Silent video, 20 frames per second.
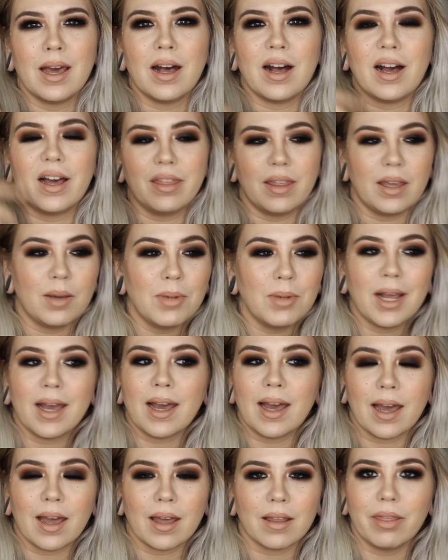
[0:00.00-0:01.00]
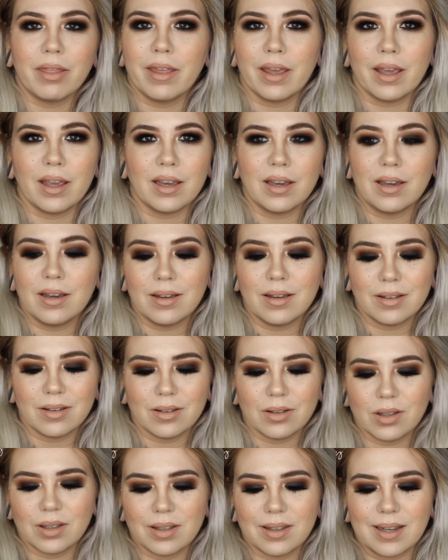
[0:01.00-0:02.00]
I think I'm gonna add like
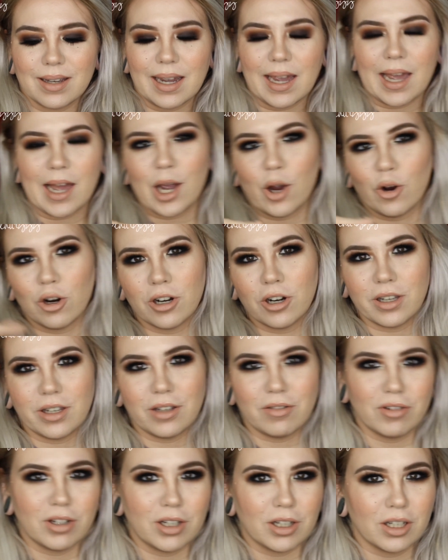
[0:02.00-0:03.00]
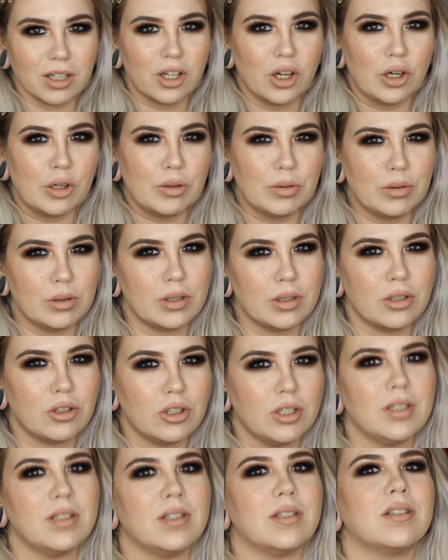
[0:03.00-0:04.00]
how our evening goes
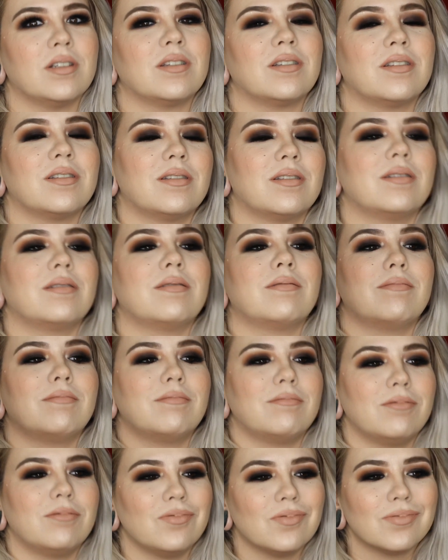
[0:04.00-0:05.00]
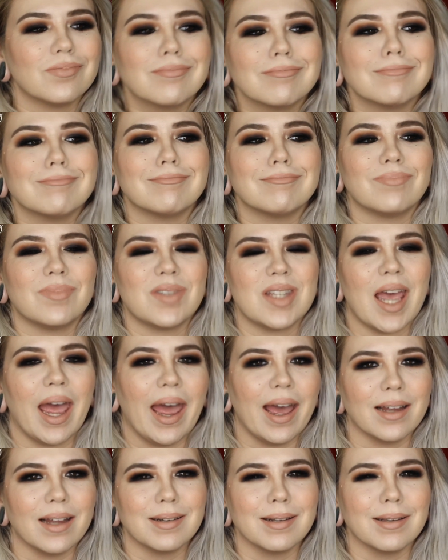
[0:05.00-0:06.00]
just to
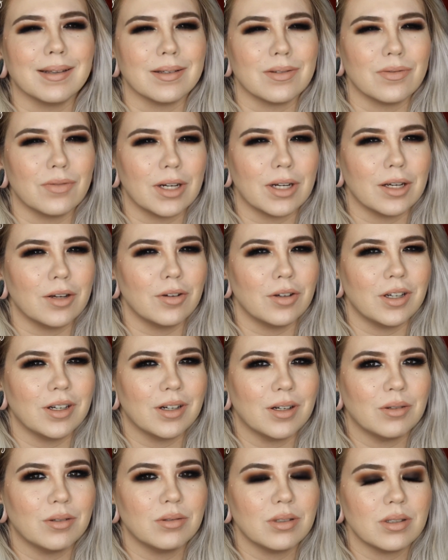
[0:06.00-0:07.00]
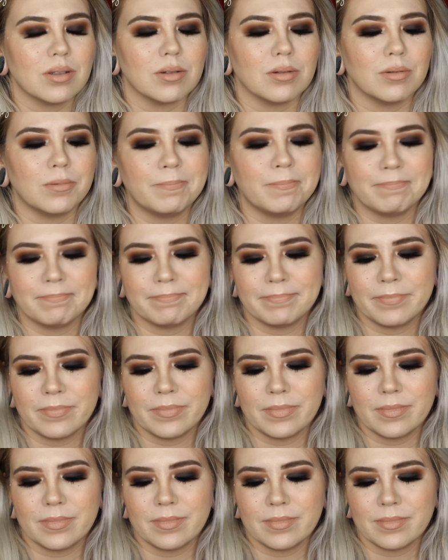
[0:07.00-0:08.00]
add to this video, you know? So,
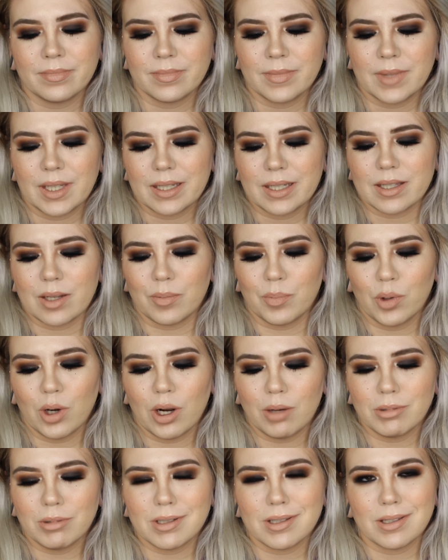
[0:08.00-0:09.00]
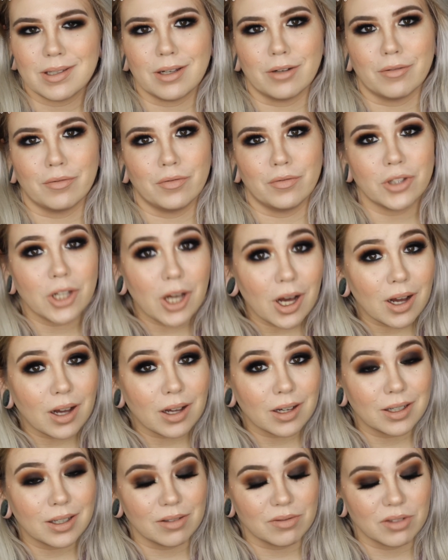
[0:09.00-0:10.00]
because I promised a
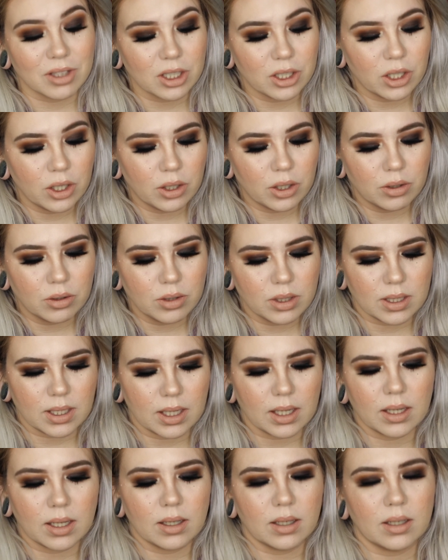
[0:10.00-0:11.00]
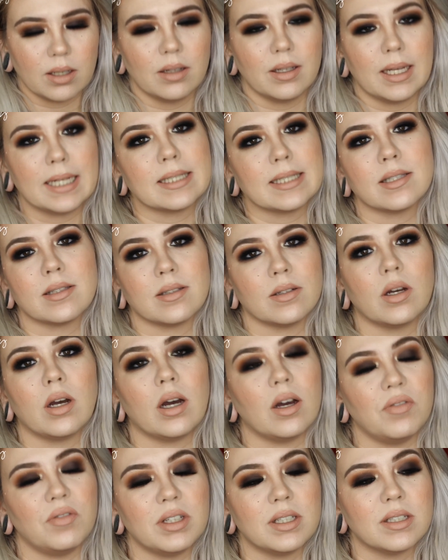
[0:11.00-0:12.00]
vlog of the coast and that's
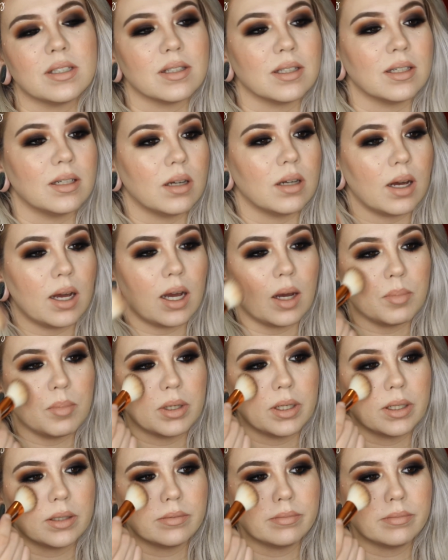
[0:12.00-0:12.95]
obviously not happening.